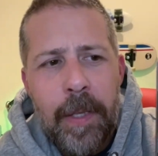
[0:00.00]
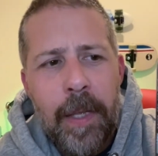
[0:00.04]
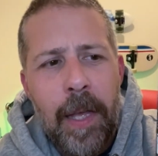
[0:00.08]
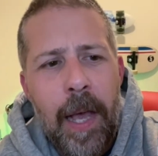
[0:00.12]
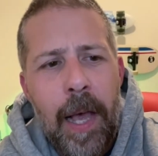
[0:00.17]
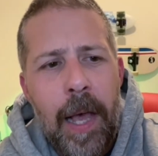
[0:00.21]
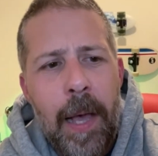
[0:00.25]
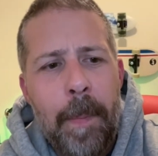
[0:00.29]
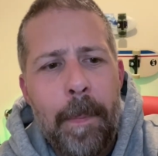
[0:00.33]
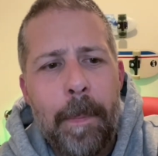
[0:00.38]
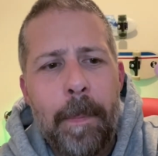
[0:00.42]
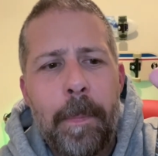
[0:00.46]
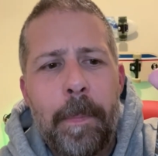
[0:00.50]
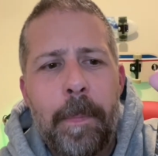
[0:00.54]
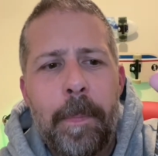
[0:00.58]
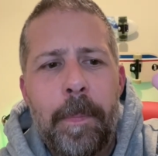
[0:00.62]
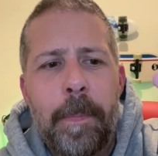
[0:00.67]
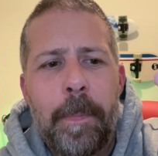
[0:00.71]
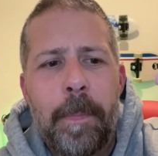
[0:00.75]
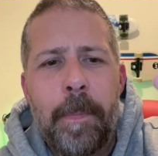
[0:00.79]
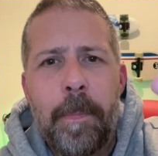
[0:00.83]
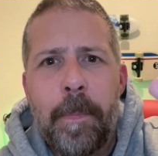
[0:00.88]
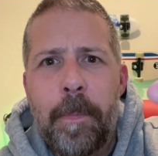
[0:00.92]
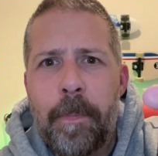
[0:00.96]

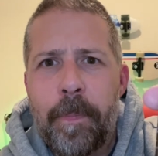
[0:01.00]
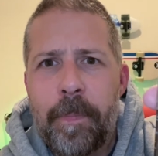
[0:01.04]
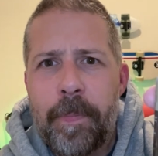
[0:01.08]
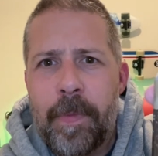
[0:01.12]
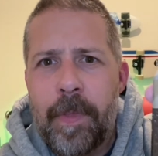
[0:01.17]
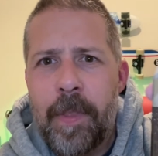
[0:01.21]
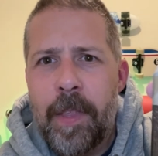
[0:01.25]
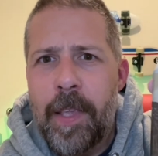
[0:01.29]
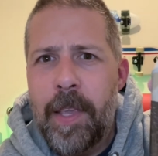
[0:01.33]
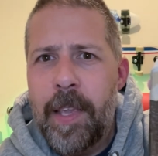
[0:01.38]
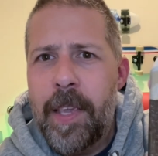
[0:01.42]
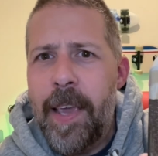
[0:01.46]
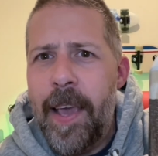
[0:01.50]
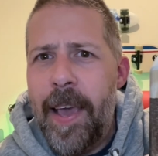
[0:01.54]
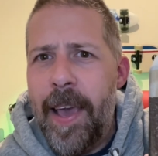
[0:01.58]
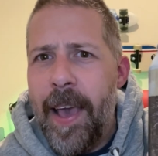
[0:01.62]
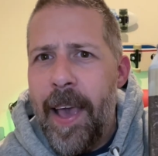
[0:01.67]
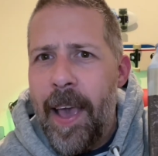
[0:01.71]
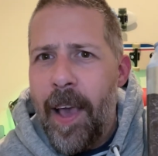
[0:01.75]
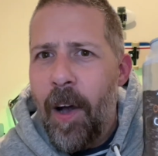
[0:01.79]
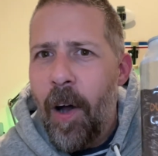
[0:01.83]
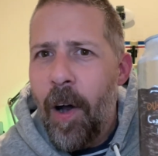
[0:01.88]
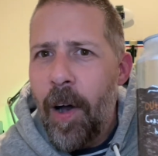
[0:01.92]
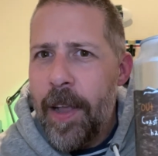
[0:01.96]

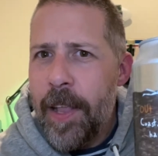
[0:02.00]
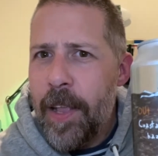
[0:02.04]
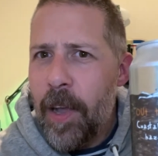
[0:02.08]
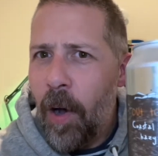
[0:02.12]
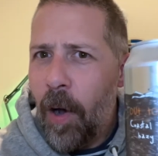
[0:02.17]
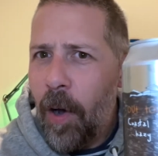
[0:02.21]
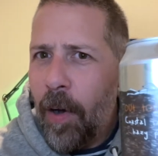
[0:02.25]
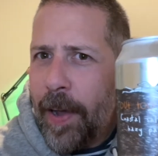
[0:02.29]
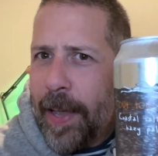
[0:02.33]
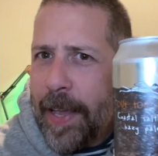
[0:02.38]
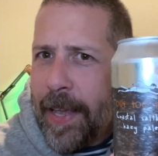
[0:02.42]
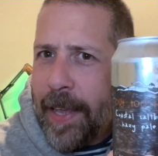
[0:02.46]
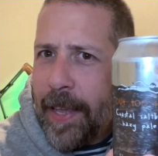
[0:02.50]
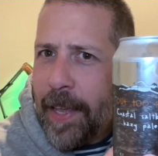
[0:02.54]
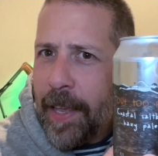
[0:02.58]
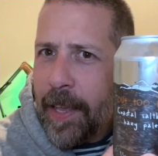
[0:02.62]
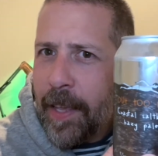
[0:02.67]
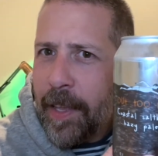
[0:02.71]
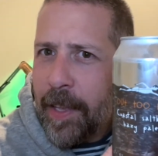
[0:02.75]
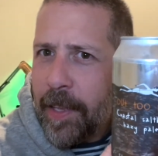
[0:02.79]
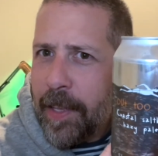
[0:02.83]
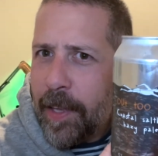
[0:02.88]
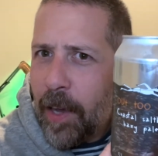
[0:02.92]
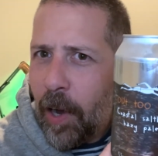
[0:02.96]
Yeah,
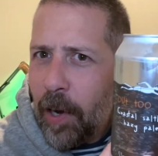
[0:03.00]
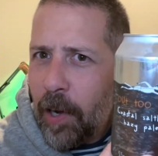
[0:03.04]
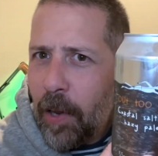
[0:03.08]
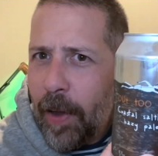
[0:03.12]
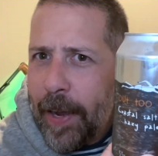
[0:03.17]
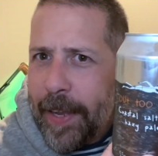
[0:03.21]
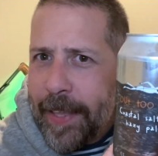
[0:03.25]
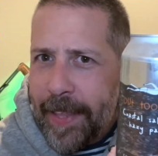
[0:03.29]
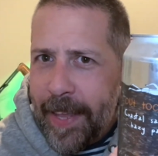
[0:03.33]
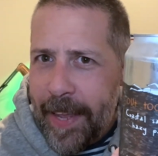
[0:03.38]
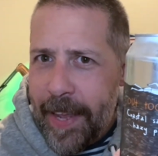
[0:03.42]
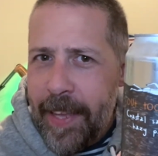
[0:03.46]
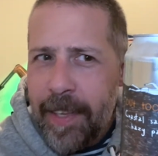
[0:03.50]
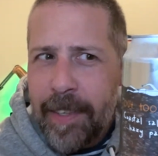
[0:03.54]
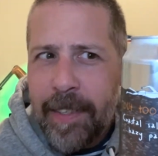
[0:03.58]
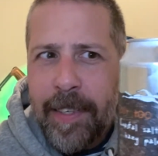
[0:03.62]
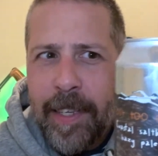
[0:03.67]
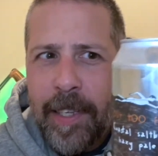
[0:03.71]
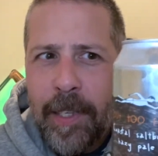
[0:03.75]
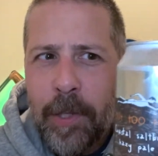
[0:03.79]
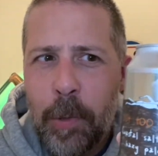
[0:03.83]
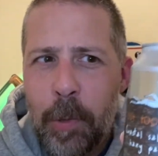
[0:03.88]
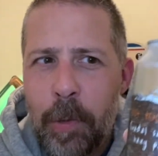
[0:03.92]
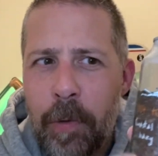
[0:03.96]
I like this.
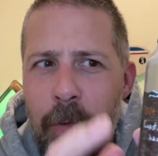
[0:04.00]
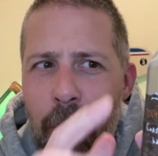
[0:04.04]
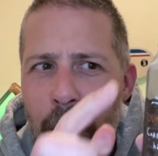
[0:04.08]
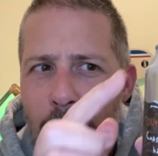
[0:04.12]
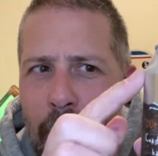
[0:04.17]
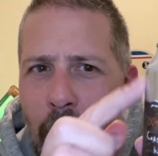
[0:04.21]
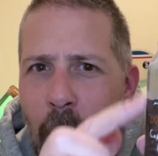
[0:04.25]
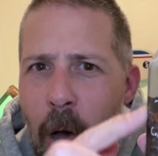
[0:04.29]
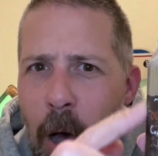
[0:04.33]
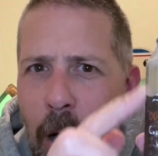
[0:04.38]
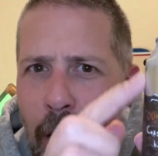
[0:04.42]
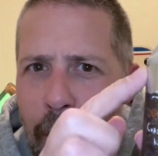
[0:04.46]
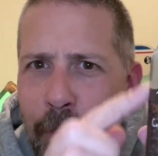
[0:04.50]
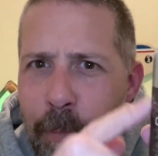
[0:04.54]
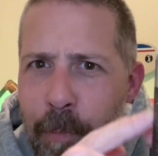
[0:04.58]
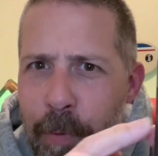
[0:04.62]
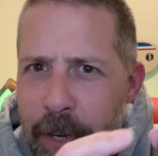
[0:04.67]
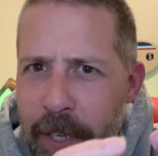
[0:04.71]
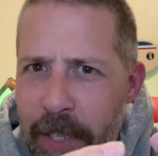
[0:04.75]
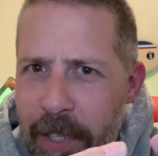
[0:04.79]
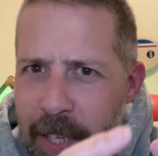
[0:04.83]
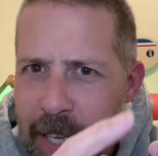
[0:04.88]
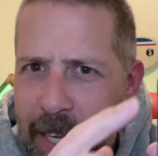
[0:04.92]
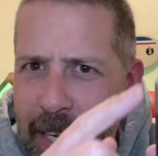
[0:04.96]
It's sort of like half
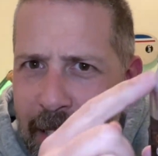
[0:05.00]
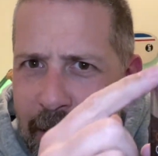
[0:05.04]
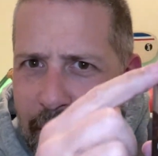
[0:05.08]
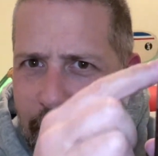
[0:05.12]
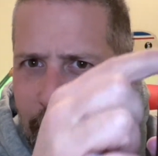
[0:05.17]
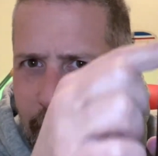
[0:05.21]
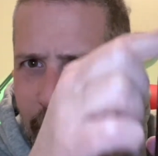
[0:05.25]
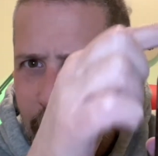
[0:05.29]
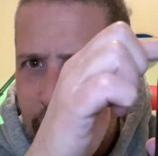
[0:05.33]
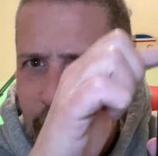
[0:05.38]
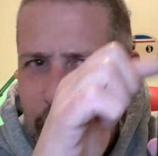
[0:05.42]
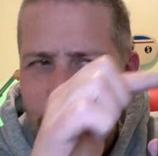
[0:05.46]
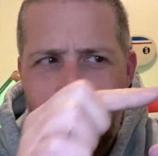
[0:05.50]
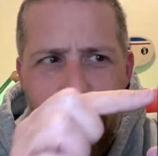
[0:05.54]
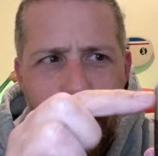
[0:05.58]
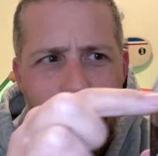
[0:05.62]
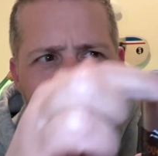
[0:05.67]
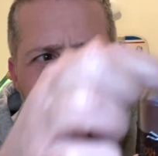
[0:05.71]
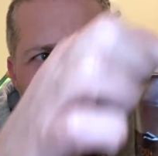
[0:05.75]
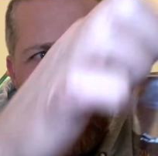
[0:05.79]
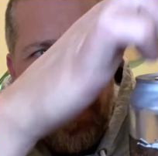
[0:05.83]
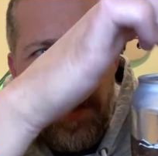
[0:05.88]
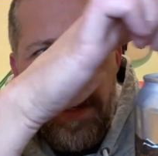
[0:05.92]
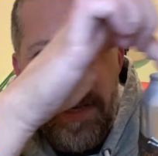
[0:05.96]
printed, and
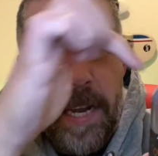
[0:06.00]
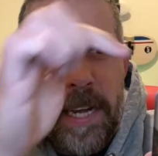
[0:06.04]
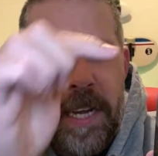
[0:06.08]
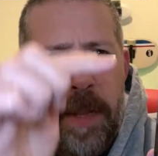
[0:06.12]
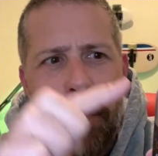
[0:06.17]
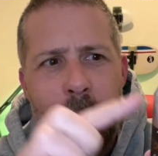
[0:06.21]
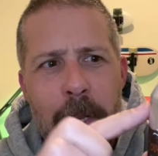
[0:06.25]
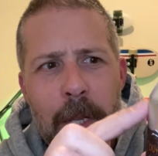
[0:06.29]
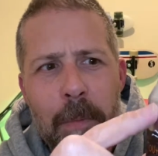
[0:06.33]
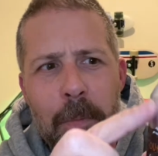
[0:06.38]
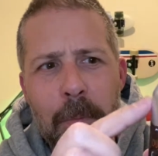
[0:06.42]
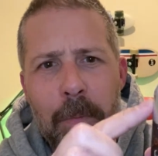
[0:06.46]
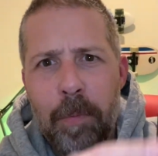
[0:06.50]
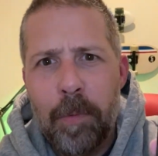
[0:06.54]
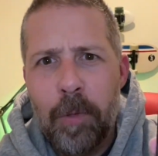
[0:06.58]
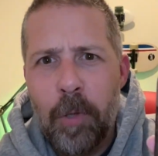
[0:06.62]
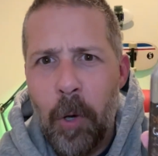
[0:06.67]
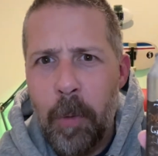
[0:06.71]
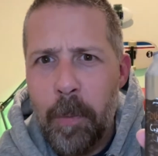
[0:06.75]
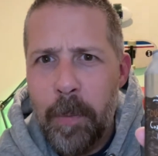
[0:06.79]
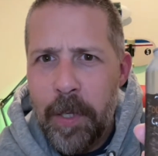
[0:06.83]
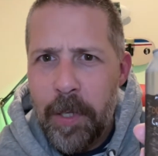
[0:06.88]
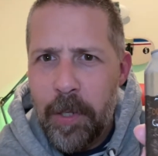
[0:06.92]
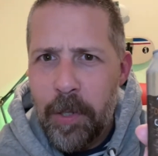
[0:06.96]
this aluminium
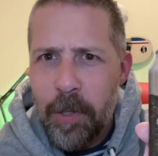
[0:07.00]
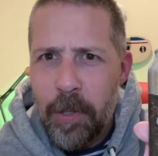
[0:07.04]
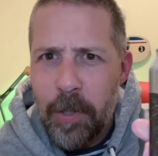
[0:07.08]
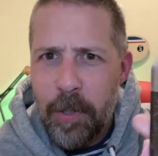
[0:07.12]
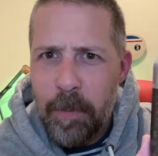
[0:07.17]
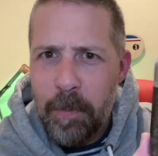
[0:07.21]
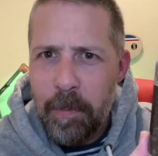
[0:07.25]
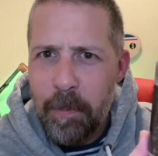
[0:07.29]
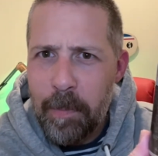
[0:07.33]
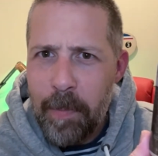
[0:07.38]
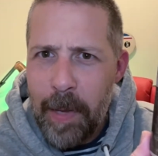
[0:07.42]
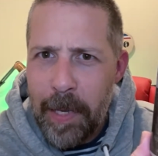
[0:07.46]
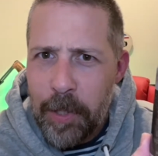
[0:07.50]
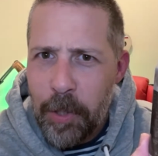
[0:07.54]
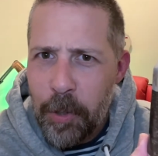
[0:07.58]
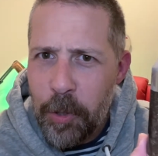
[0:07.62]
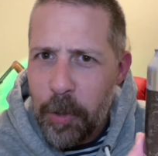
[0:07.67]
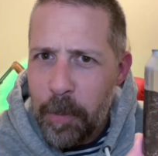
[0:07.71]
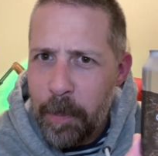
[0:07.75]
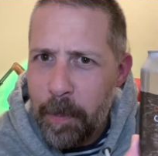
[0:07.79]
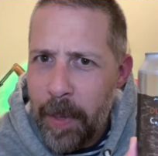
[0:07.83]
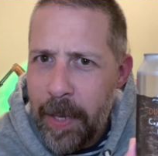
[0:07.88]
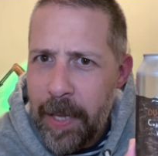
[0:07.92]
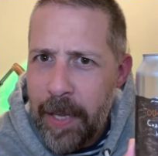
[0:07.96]
top is just as it
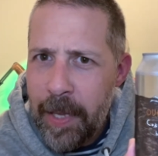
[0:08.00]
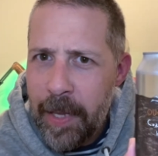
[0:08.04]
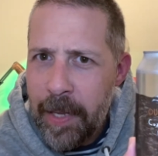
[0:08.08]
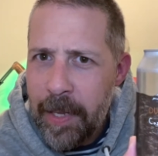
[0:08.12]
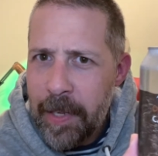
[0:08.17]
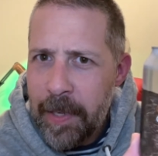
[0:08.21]
should be.